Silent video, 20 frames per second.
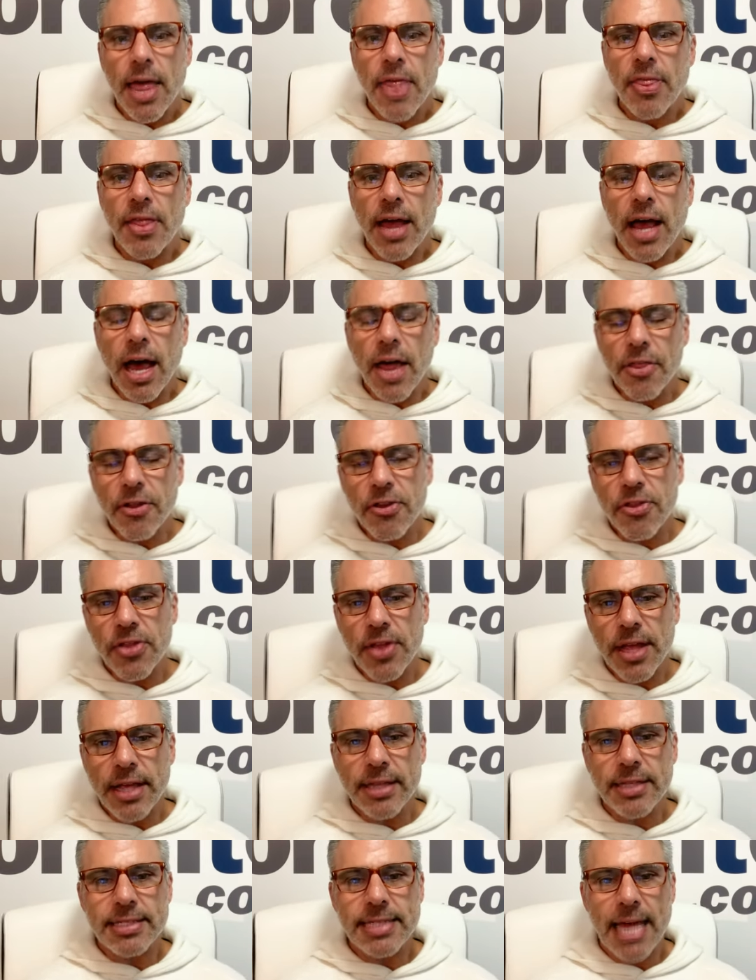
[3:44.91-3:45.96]
The other
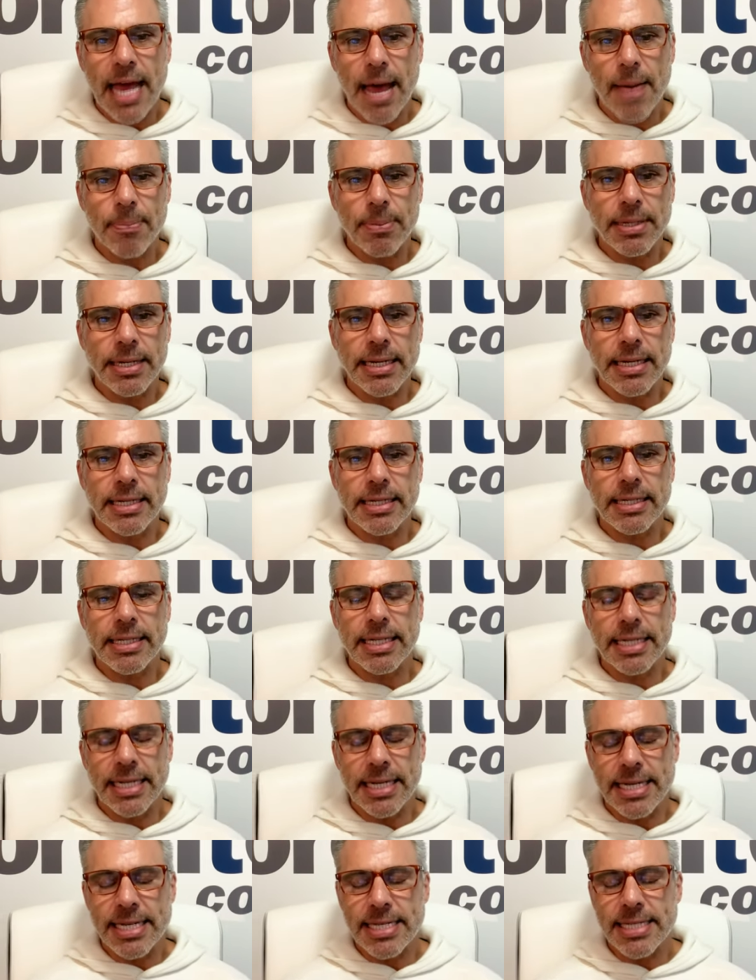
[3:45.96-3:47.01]
thing that's happening
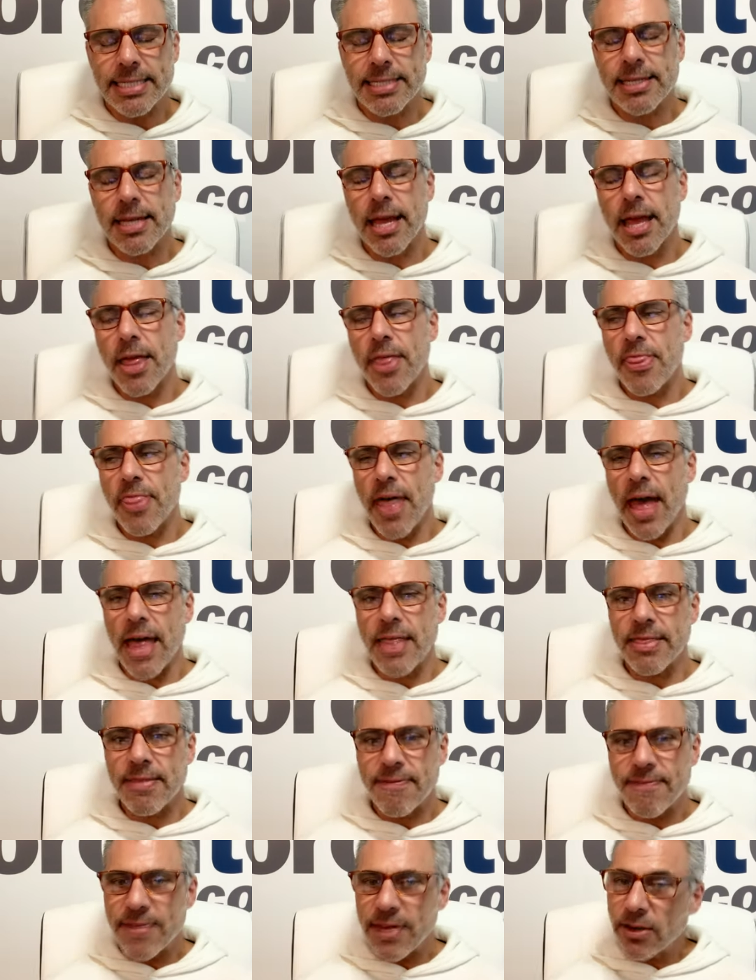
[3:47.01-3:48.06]
is
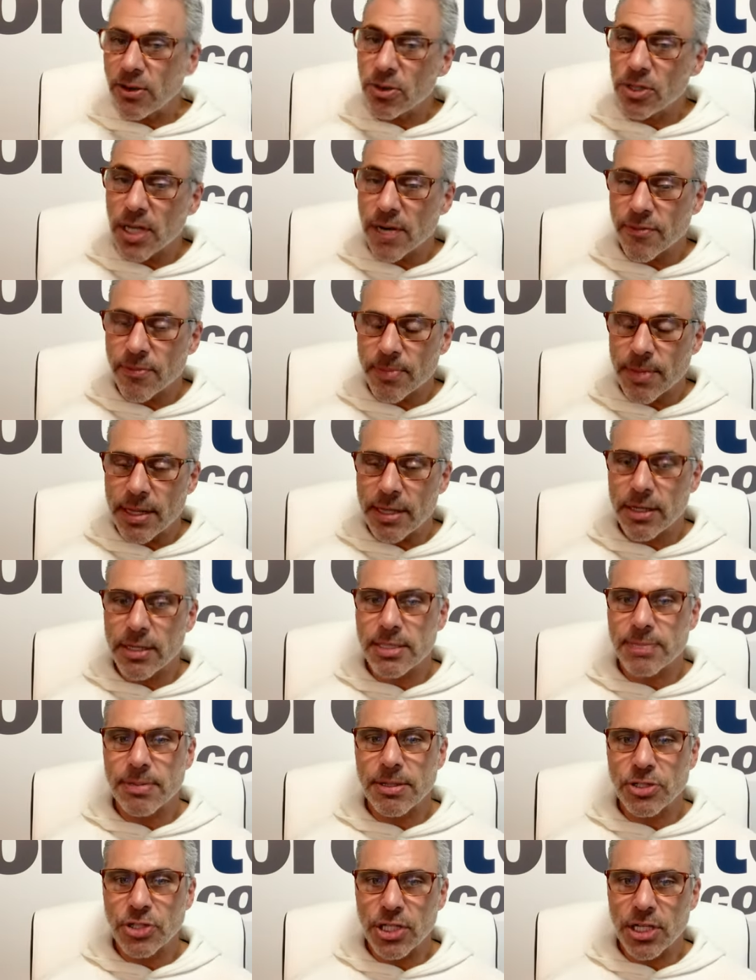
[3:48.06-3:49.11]
that the federal government,
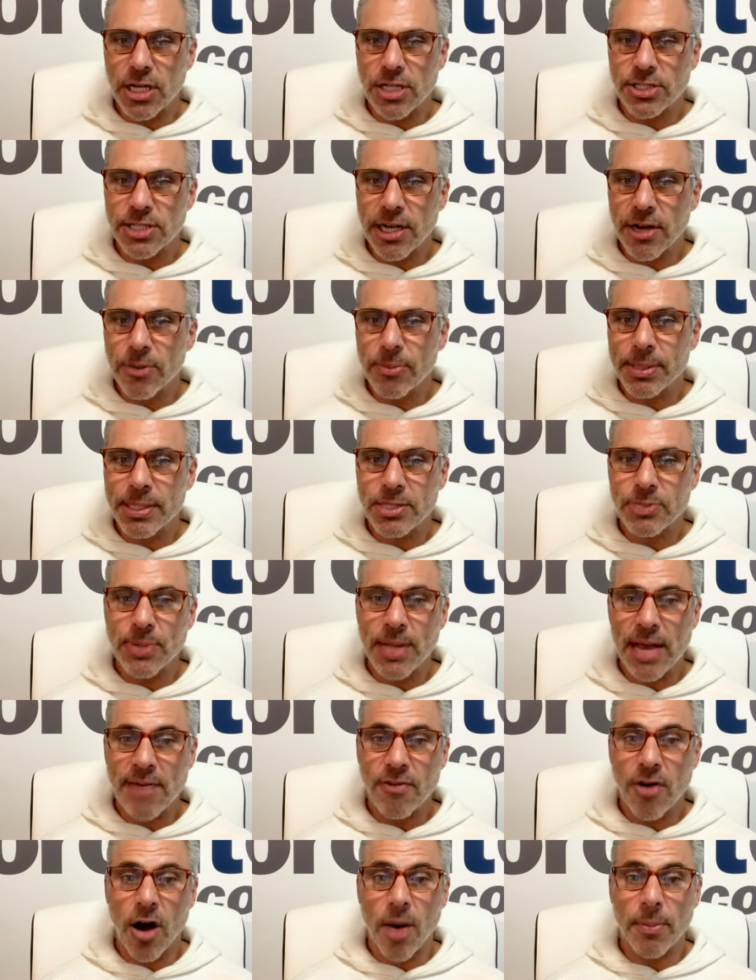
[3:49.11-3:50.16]
especially in Ontario, because we
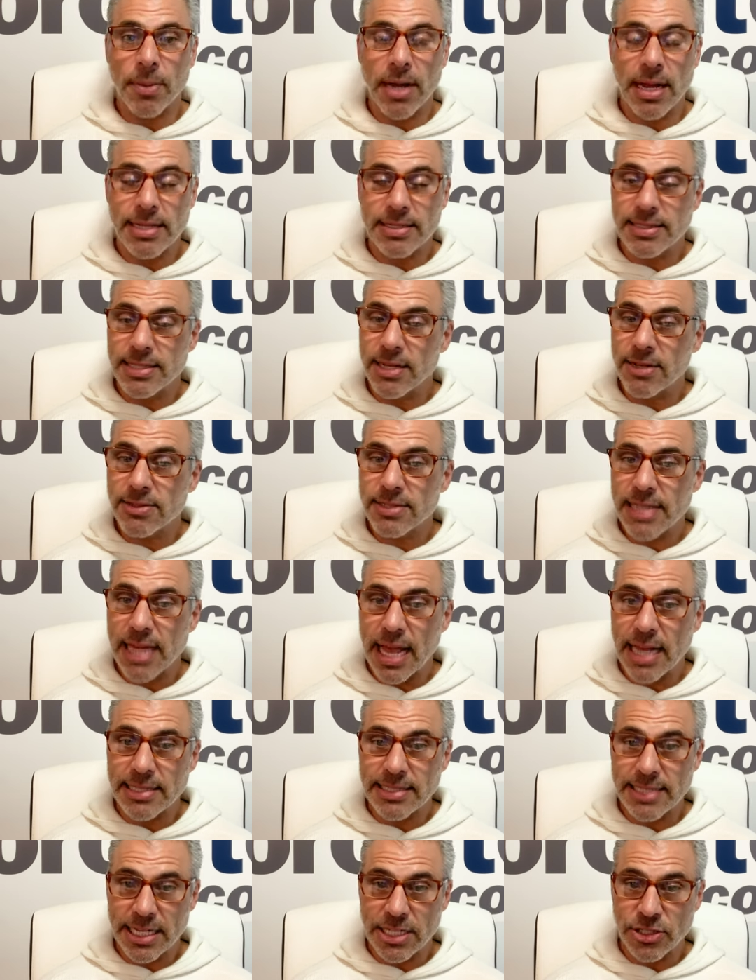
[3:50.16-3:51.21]
have harmonized sales
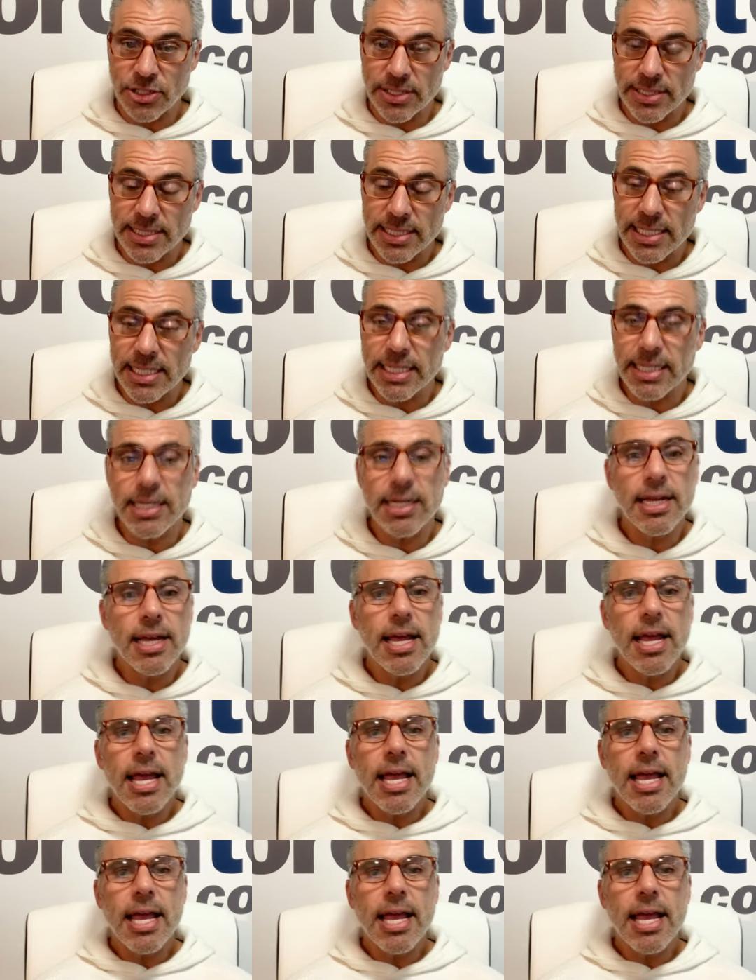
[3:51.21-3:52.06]
tax, HST,